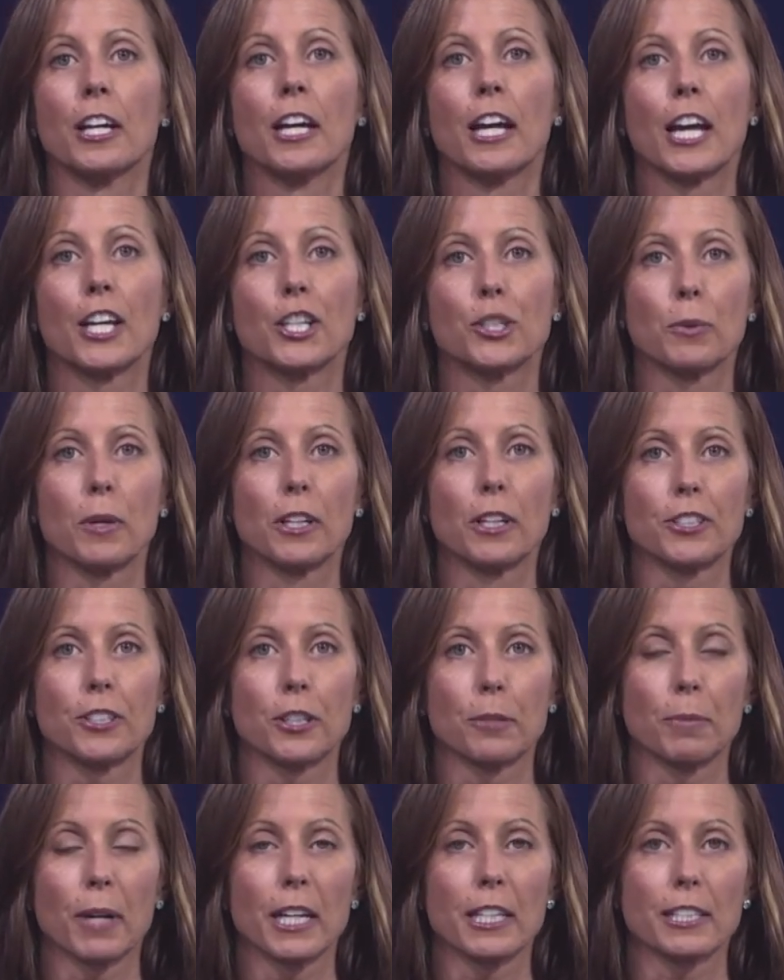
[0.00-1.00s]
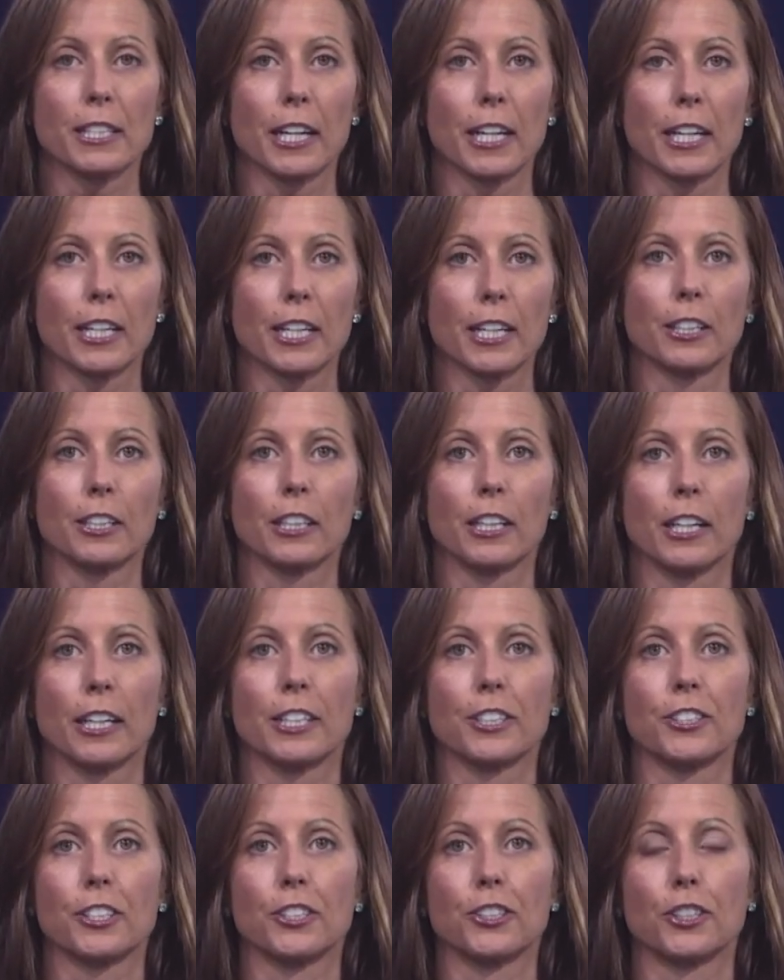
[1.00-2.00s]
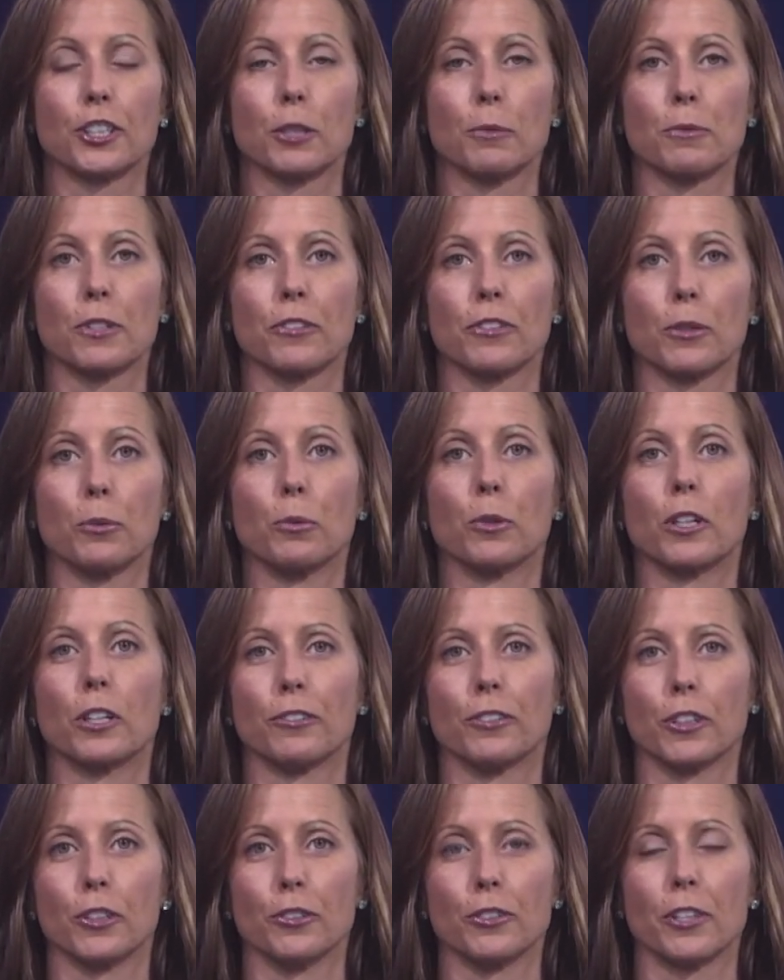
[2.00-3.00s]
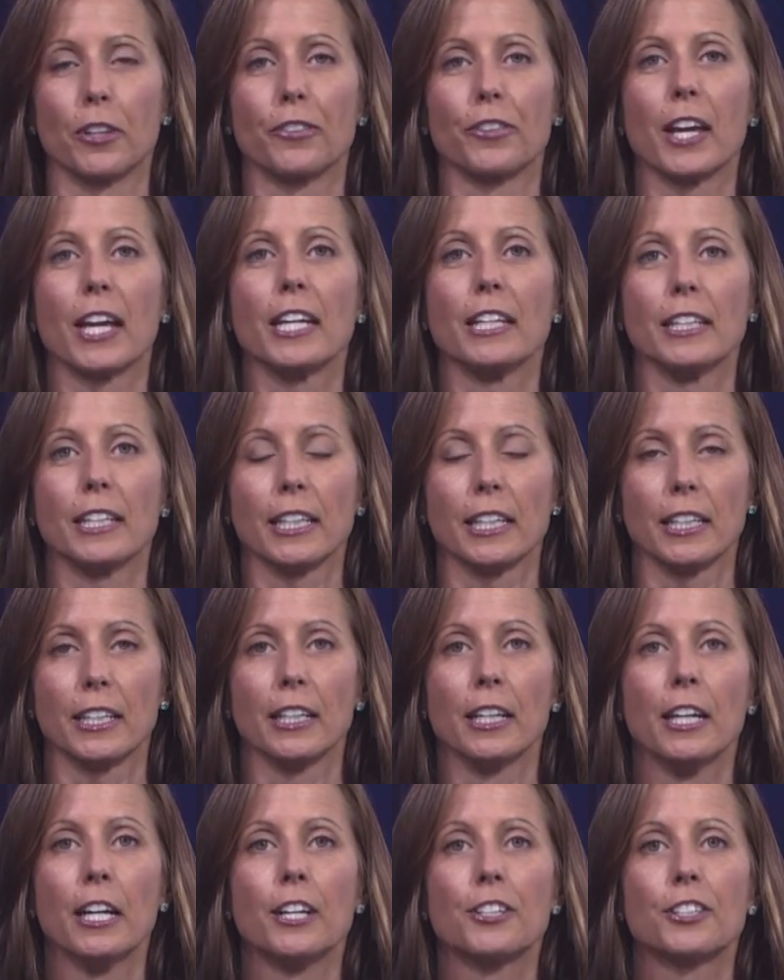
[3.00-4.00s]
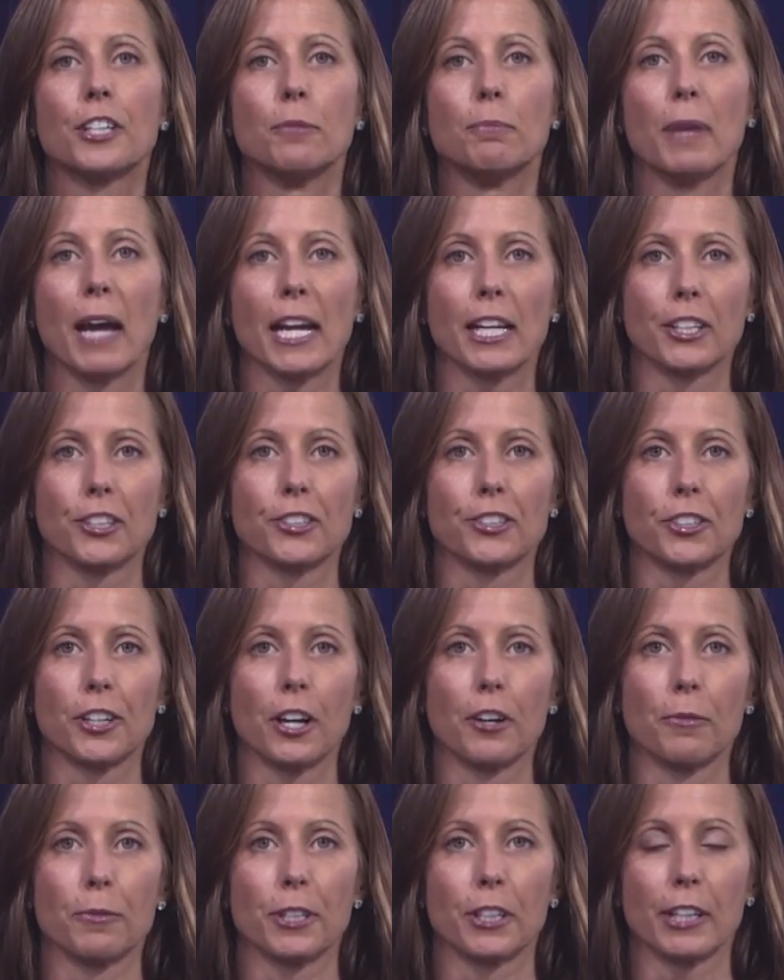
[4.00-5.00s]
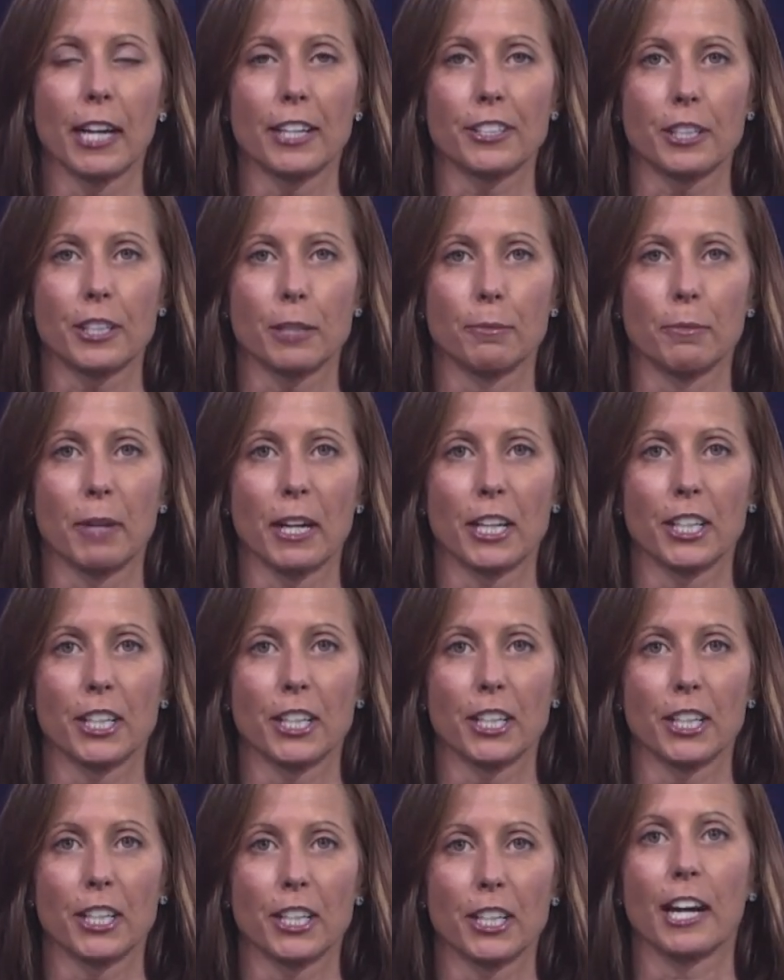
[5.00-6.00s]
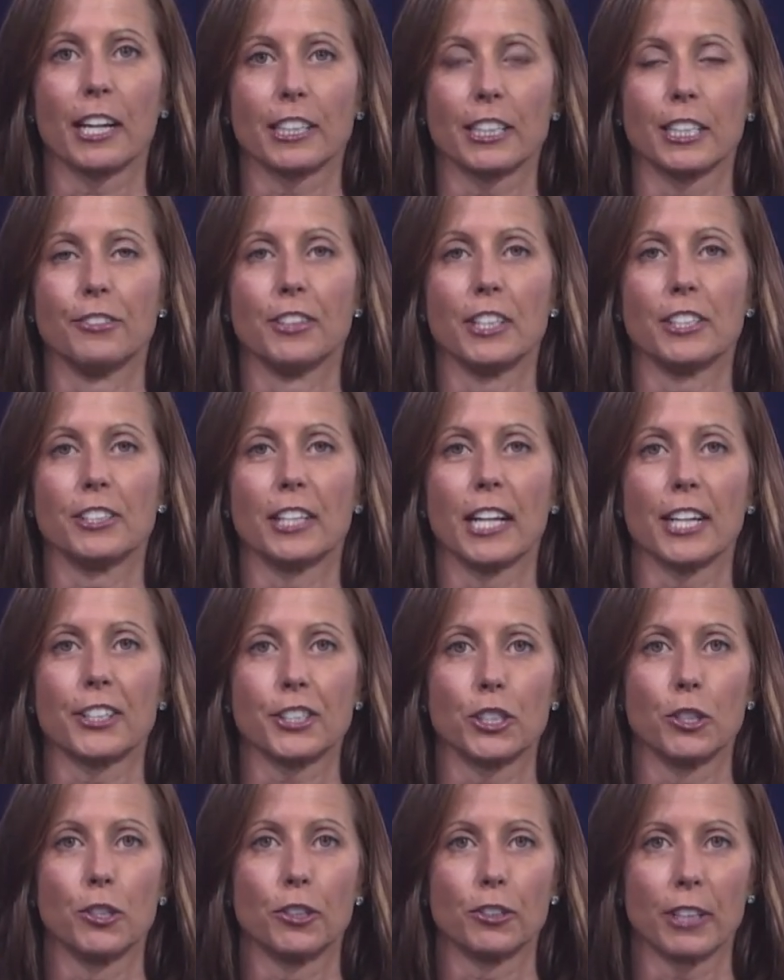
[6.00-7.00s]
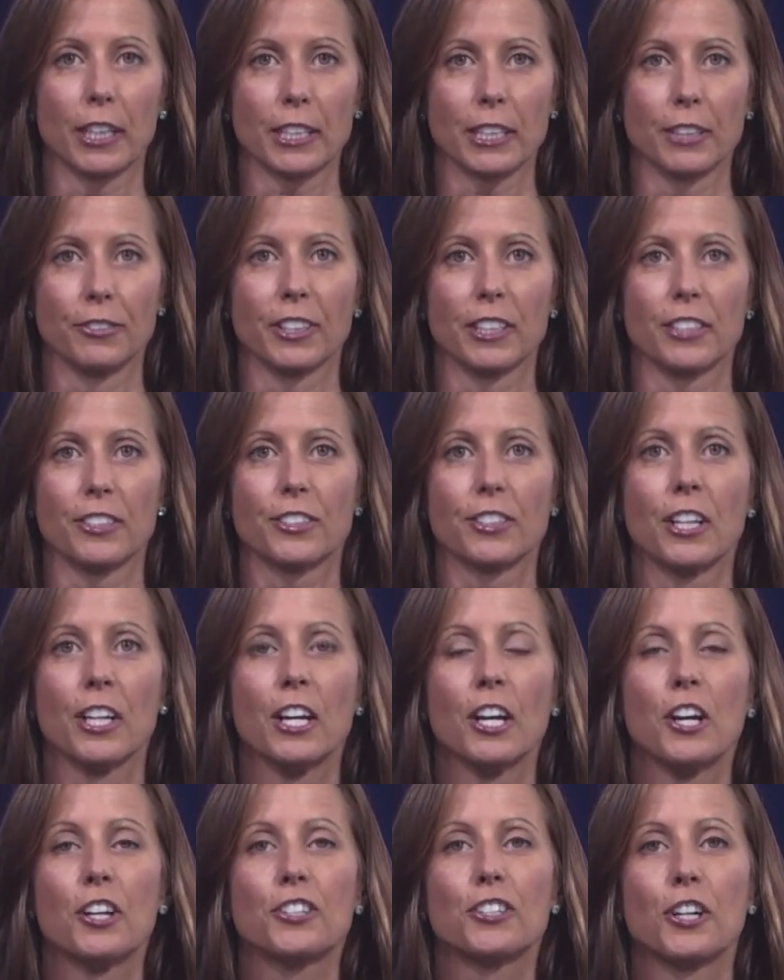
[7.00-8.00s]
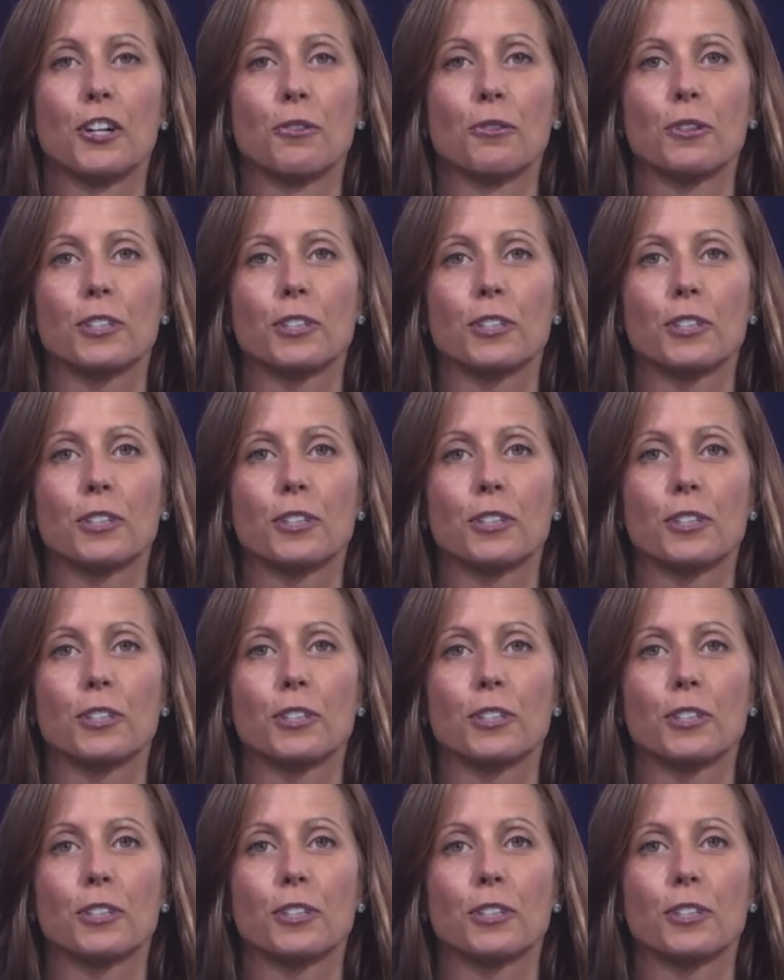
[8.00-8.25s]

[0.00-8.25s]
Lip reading: as well as buy-side clients in terms of the workflows that they need to manage their asset management activities and asset owner activities. So